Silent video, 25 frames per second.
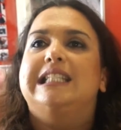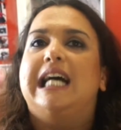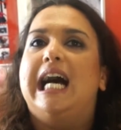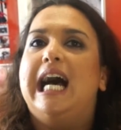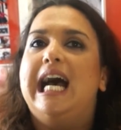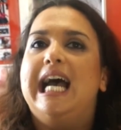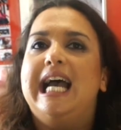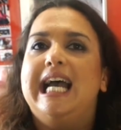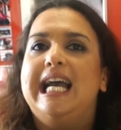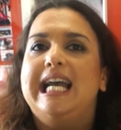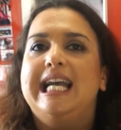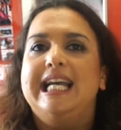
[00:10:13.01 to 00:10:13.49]

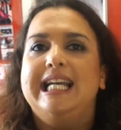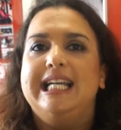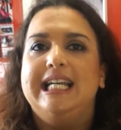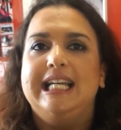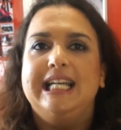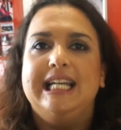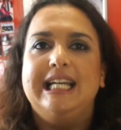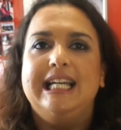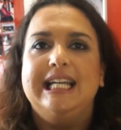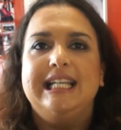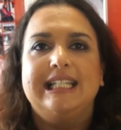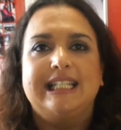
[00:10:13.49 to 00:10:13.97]

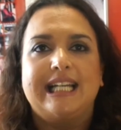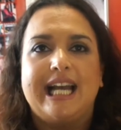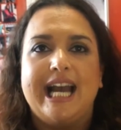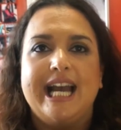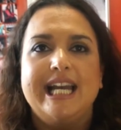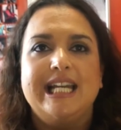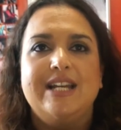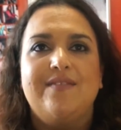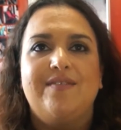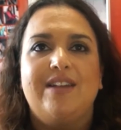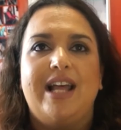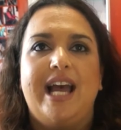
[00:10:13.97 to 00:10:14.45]
I
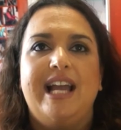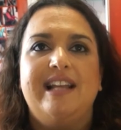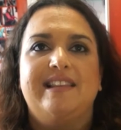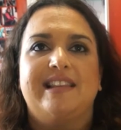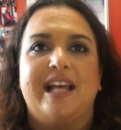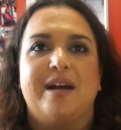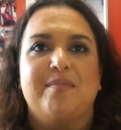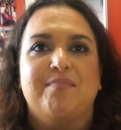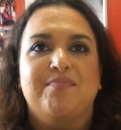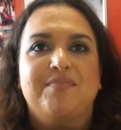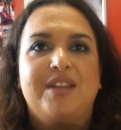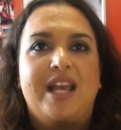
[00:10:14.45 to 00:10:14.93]
kind of
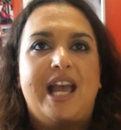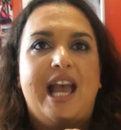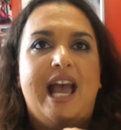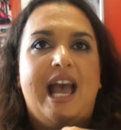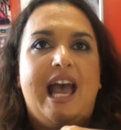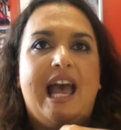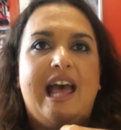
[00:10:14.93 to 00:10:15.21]
like them.